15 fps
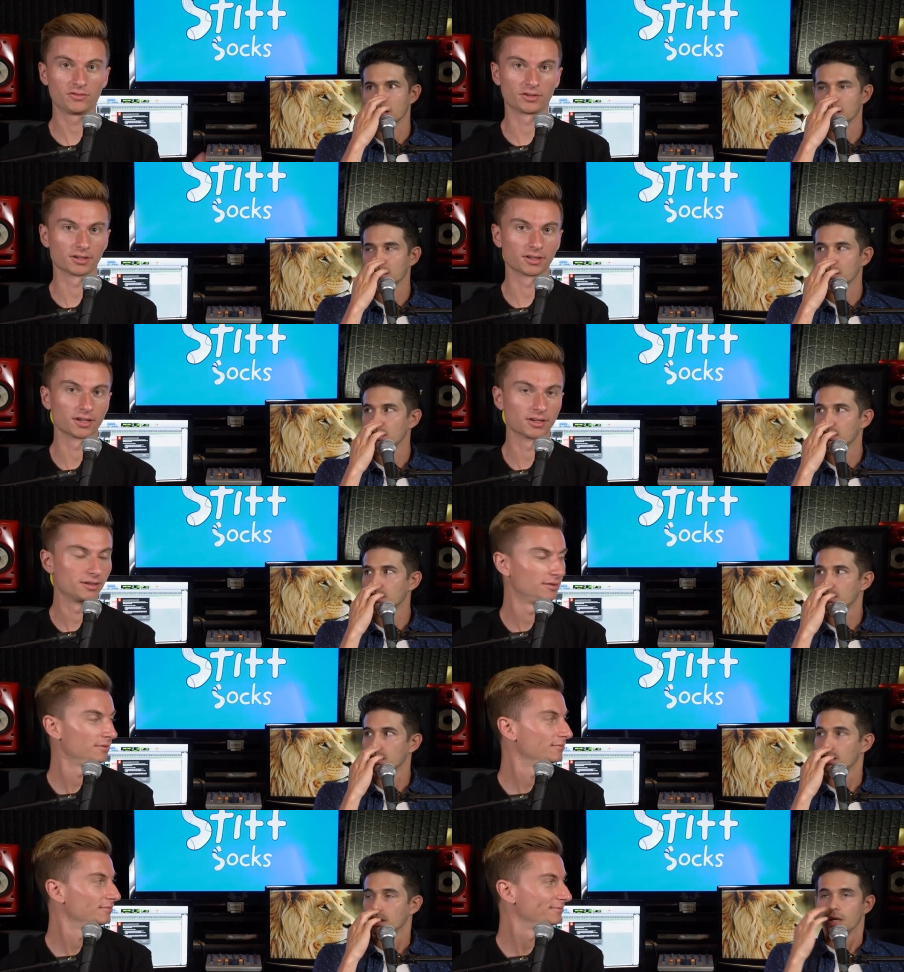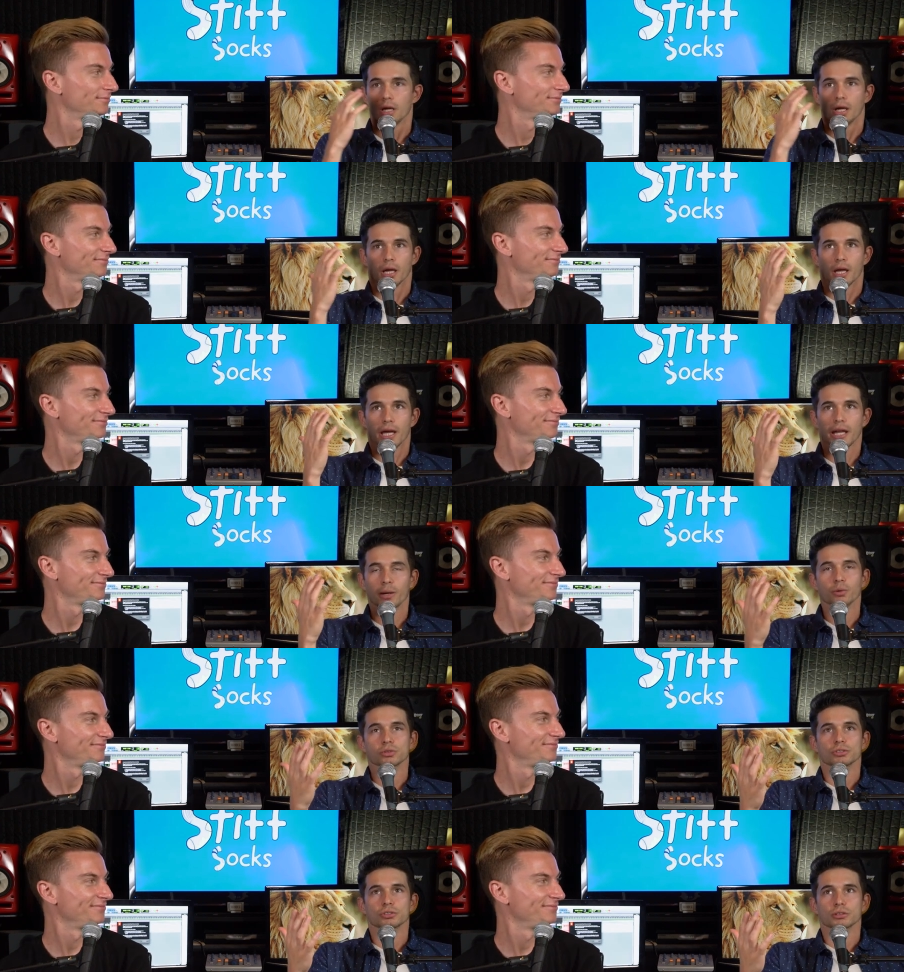Speaker 1: fucking good. And
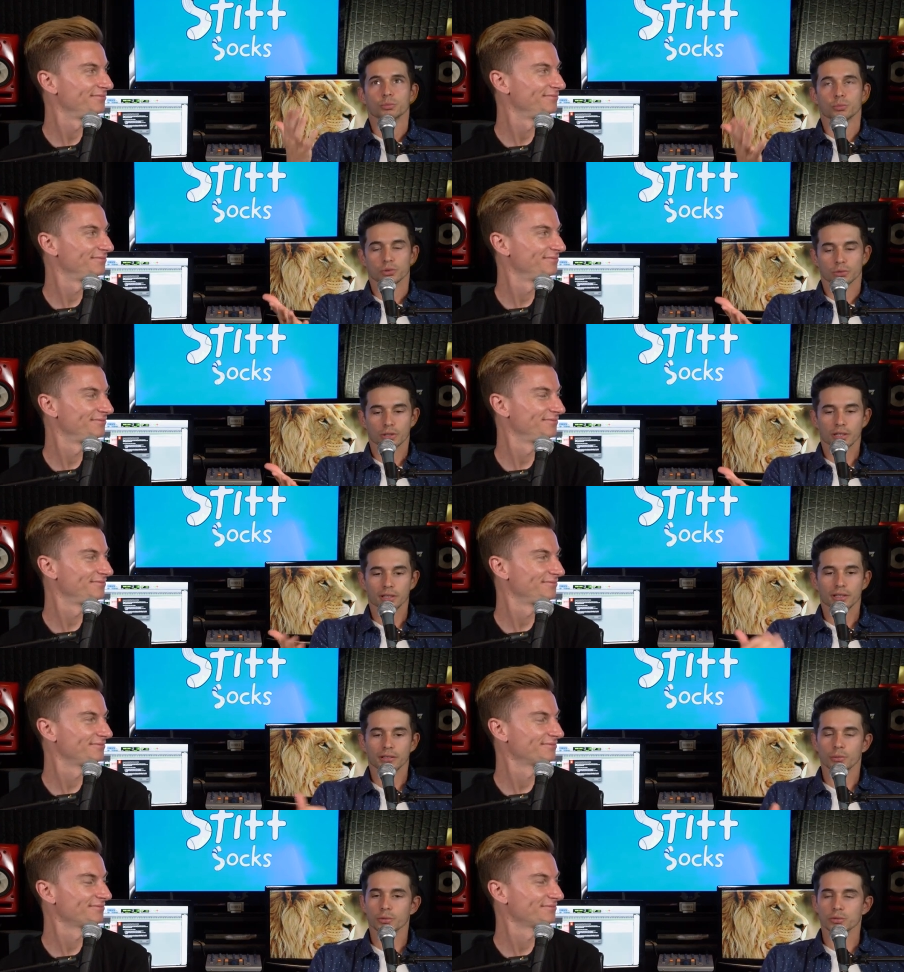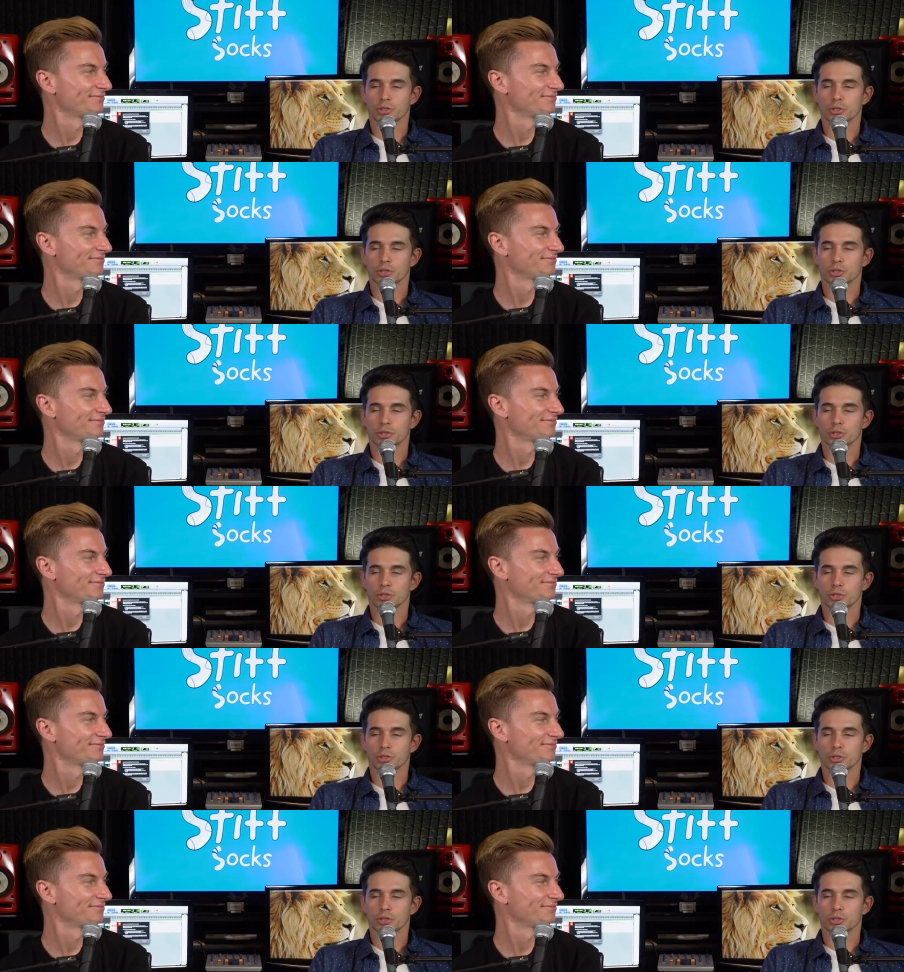we were